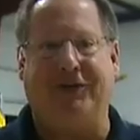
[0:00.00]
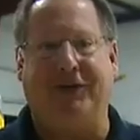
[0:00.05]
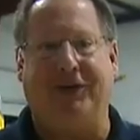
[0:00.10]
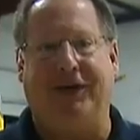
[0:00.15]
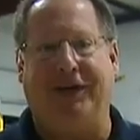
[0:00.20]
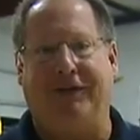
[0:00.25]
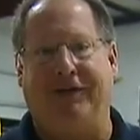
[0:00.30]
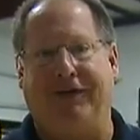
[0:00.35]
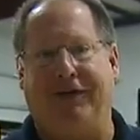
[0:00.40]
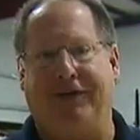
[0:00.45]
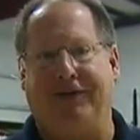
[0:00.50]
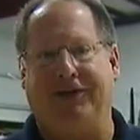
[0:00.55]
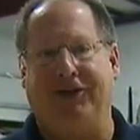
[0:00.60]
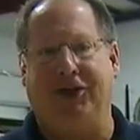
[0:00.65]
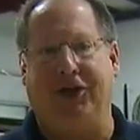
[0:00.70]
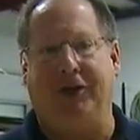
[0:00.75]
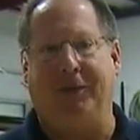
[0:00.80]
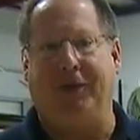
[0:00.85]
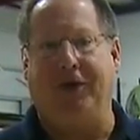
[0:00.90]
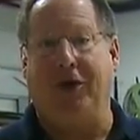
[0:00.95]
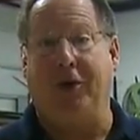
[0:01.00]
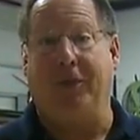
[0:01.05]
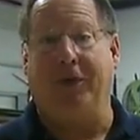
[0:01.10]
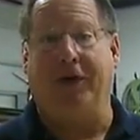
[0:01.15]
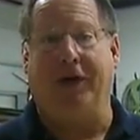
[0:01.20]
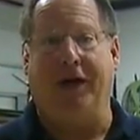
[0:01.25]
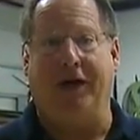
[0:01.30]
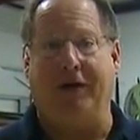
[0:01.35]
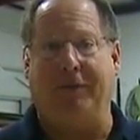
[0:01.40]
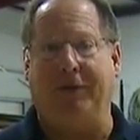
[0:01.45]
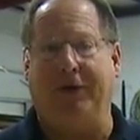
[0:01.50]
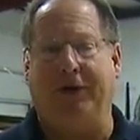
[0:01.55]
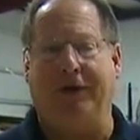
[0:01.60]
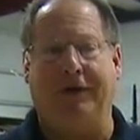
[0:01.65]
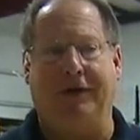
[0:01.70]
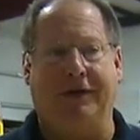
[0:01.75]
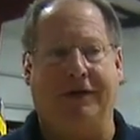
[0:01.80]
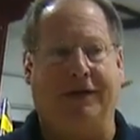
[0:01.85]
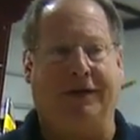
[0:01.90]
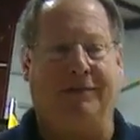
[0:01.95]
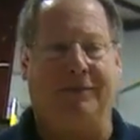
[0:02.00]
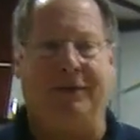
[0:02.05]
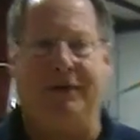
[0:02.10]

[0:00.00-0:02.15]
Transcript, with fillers: We have a Stearman open cockpit type